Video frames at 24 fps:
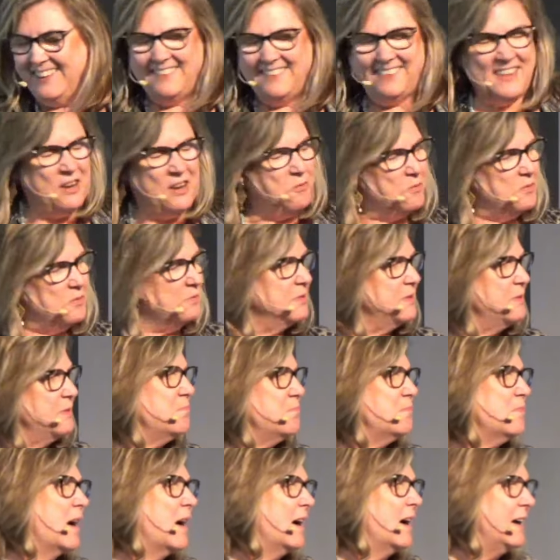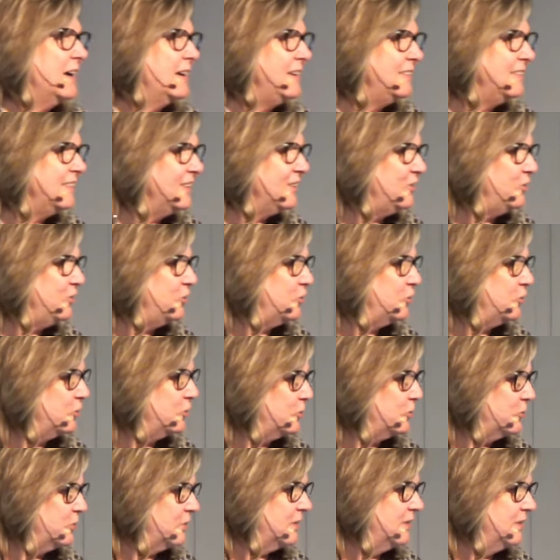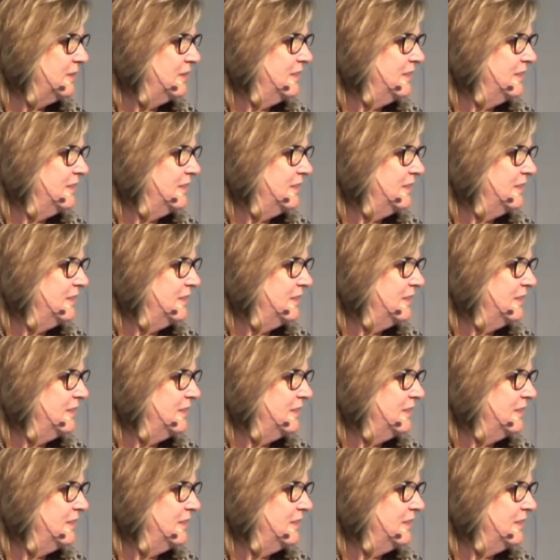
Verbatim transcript: They were reminding you